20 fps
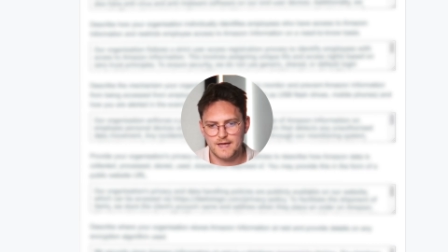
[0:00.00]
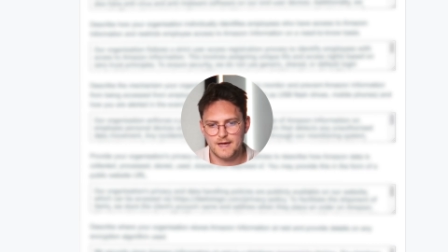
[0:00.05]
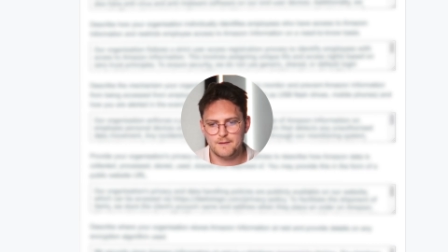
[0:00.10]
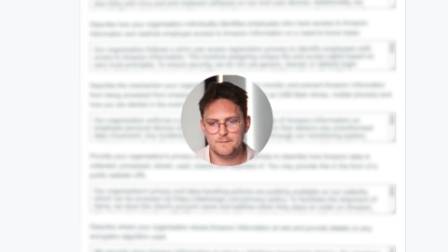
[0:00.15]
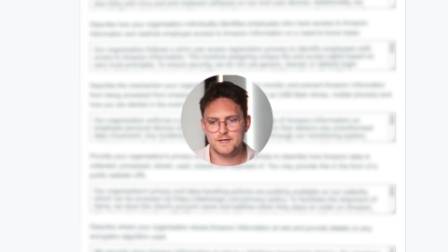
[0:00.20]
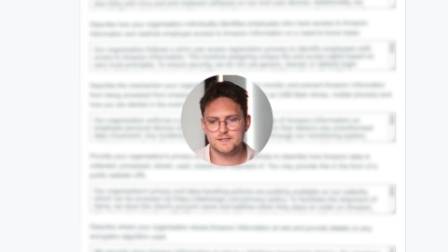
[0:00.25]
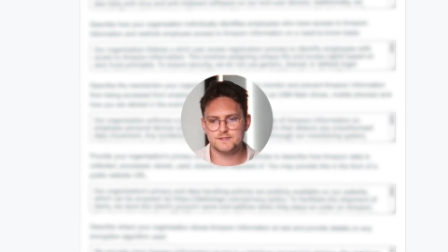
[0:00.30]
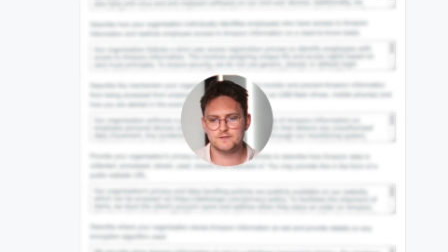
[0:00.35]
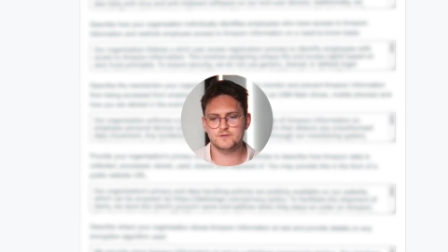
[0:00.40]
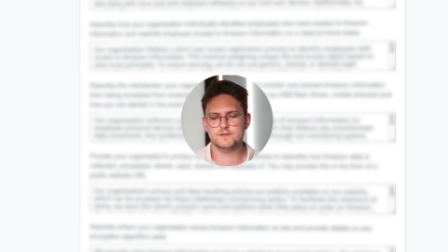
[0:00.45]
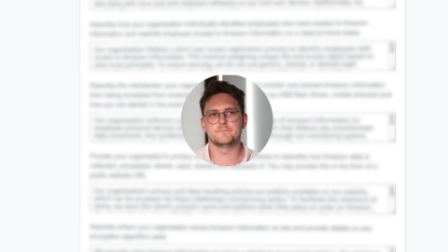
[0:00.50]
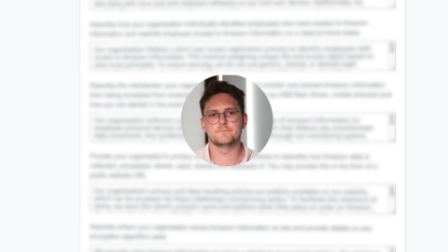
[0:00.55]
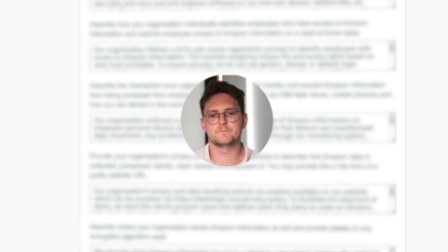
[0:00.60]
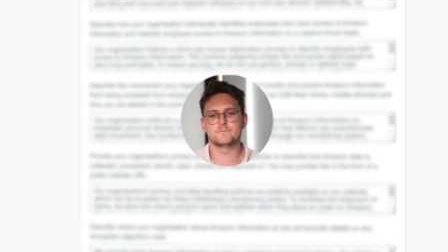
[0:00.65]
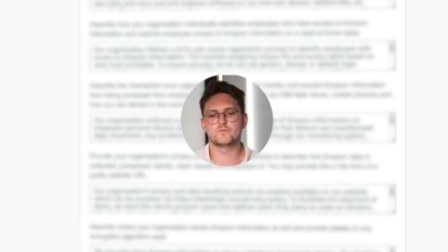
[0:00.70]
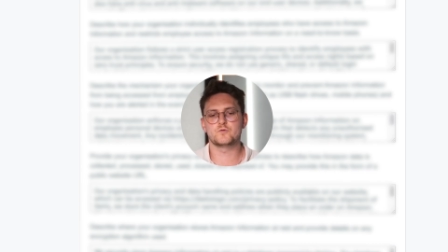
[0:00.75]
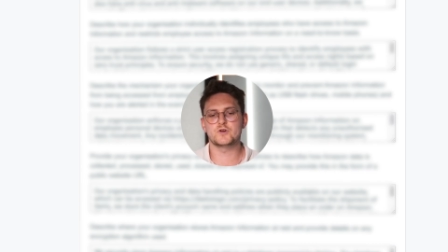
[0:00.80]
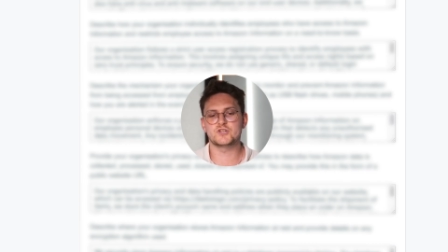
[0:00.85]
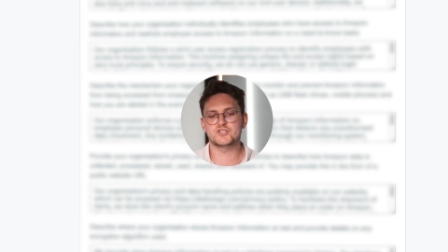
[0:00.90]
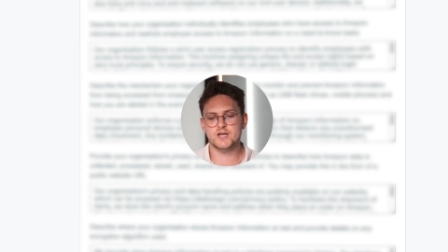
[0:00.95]
Amazon is
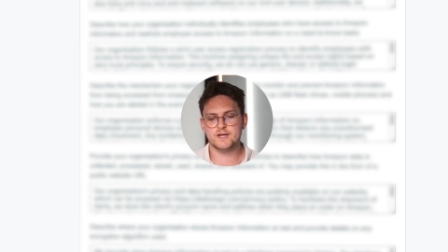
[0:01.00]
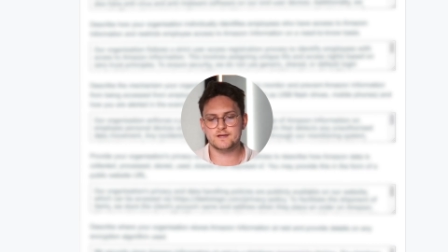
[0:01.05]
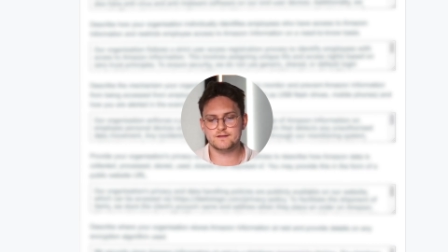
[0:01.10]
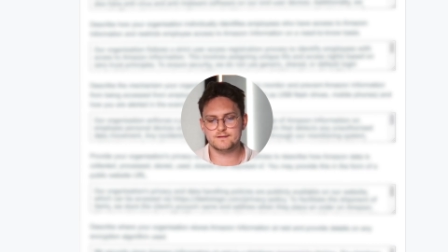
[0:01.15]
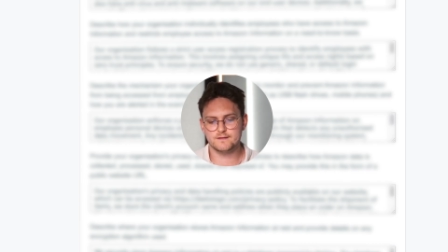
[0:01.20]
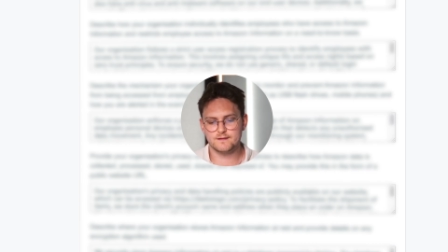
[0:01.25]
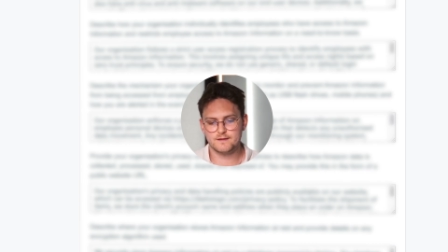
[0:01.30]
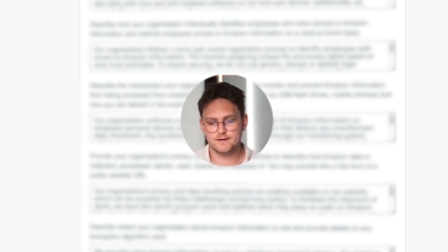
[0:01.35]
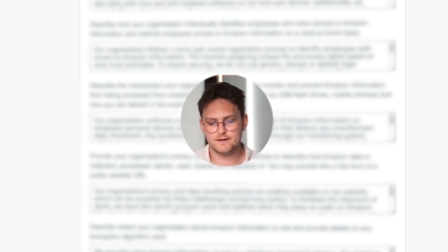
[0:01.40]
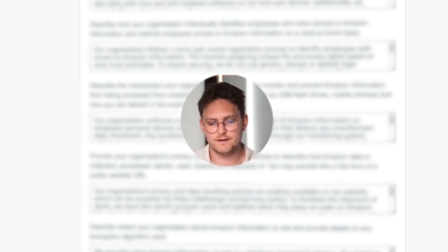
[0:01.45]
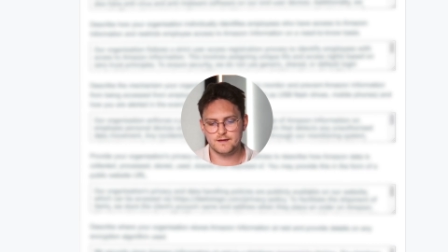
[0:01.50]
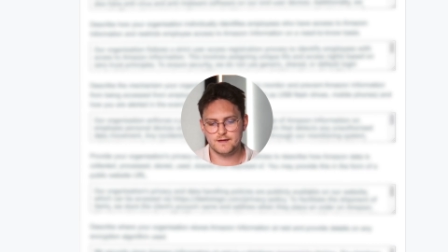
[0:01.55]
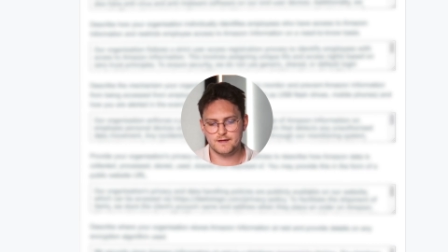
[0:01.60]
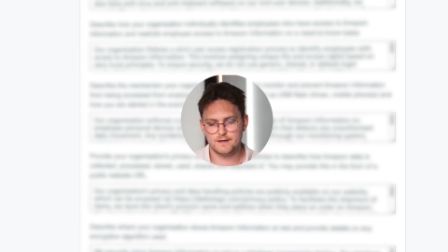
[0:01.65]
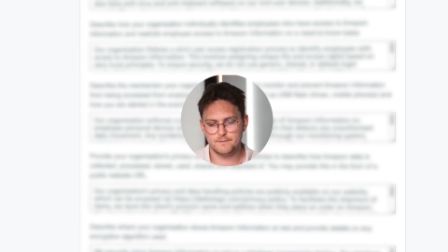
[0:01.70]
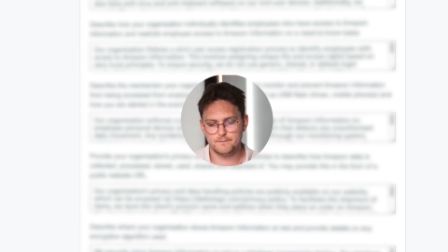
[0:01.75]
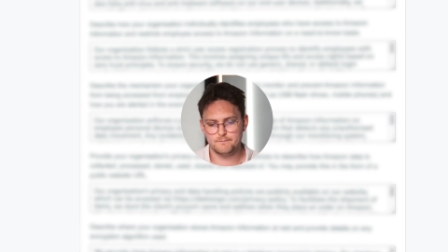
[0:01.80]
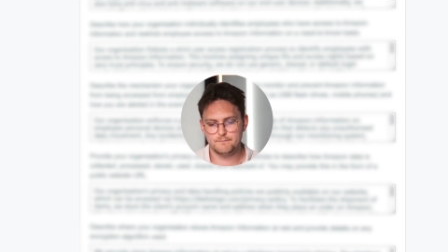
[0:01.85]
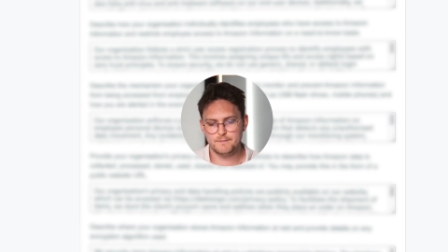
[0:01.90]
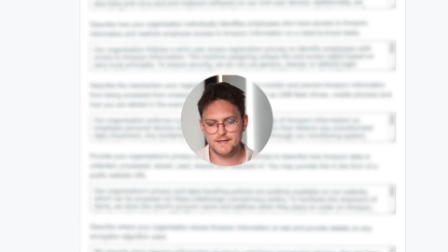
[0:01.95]
rejecting
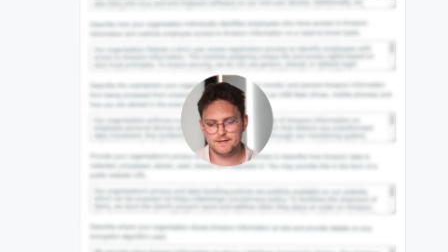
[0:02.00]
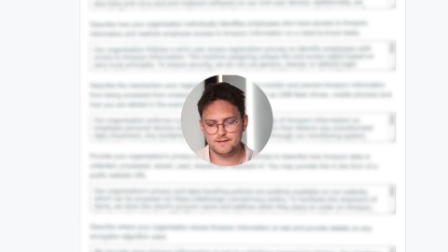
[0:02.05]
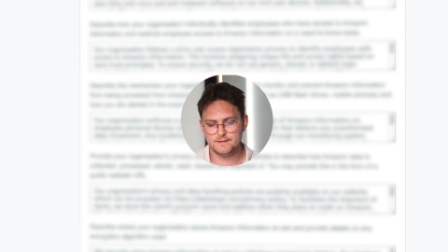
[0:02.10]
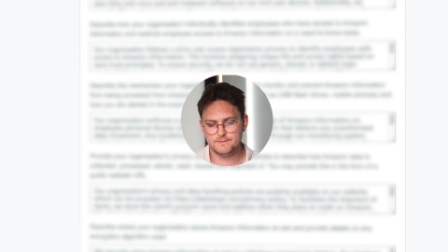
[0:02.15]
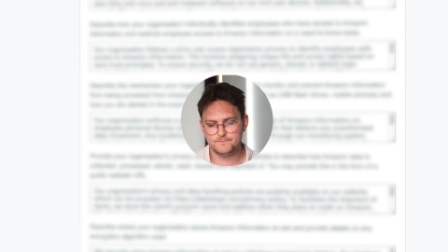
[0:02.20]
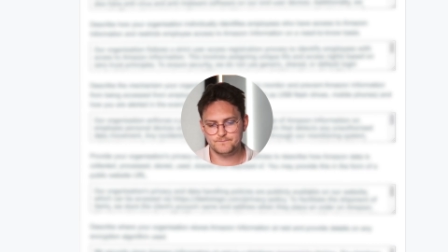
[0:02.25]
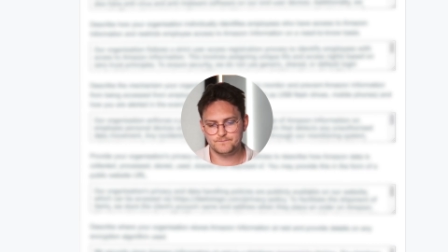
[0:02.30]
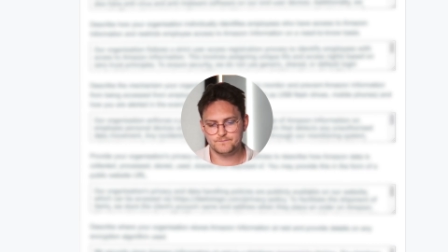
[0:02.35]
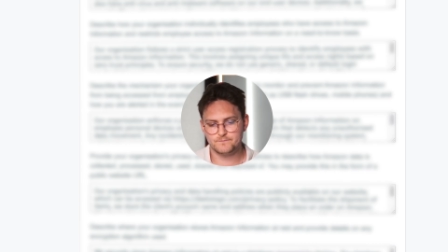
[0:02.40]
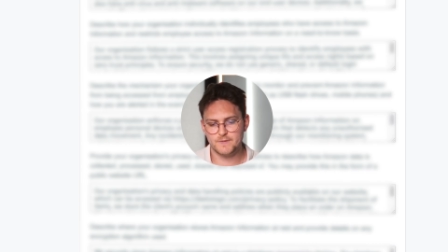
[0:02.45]
uh, many,